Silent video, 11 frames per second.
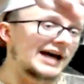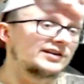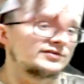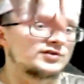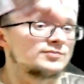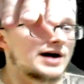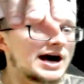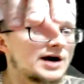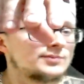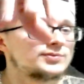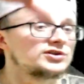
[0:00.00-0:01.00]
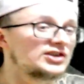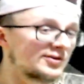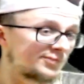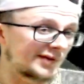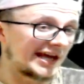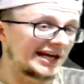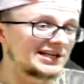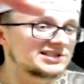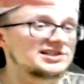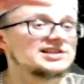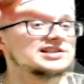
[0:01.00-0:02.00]
of the map, your
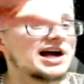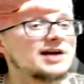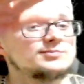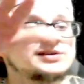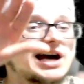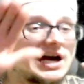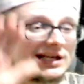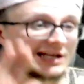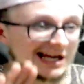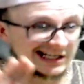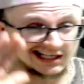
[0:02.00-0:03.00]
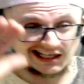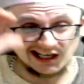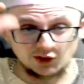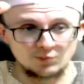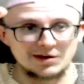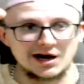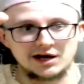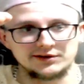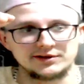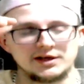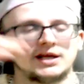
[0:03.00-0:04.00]
base is like behind like a hill mound.
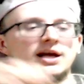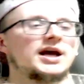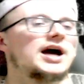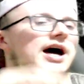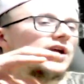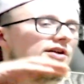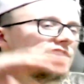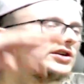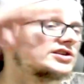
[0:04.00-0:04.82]
And on the other